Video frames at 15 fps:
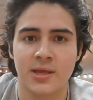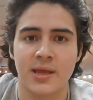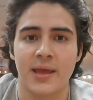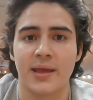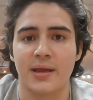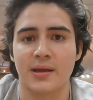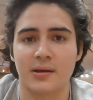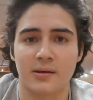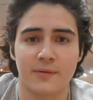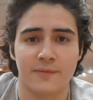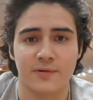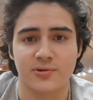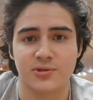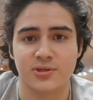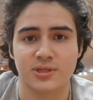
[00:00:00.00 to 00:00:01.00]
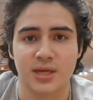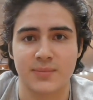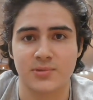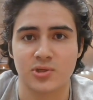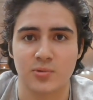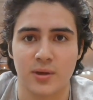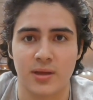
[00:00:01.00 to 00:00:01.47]
and convert to
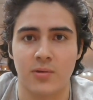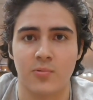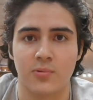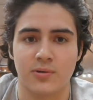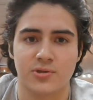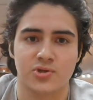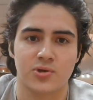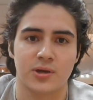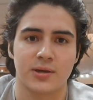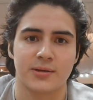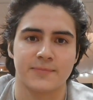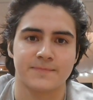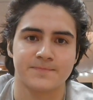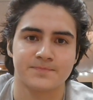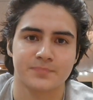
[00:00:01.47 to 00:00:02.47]
type 2A with training.